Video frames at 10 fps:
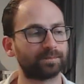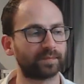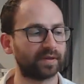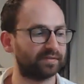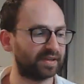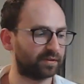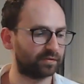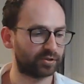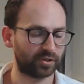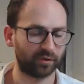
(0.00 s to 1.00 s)
that the
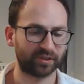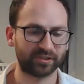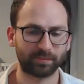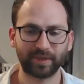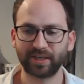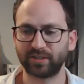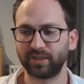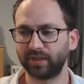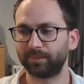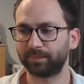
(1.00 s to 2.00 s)
shortest
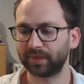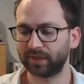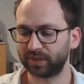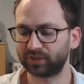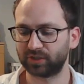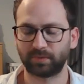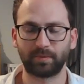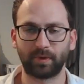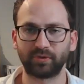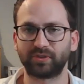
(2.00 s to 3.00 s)
PhD research
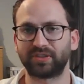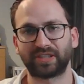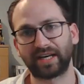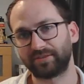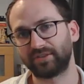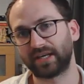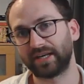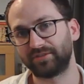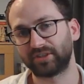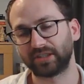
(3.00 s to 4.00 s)
proposals I've
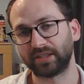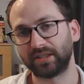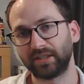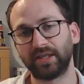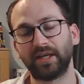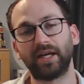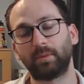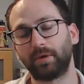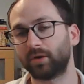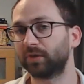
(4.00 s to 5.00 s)
seen were
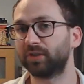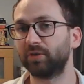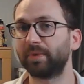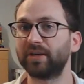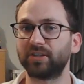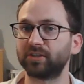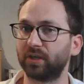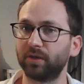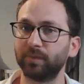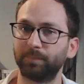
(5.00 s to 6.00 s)
only 2 pages
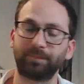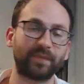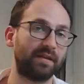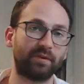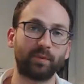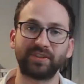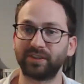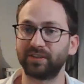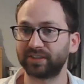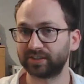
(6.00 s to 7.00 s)
long, and they were still
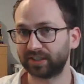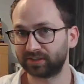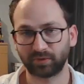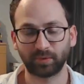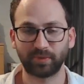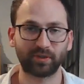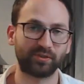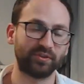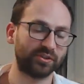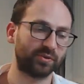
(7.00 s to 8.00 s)
successful because
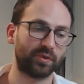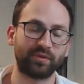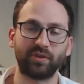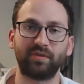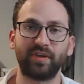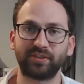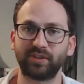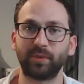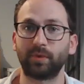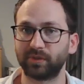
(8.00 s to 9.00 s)
this is what the university
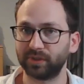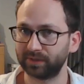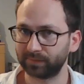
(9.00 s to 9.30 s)
wanted.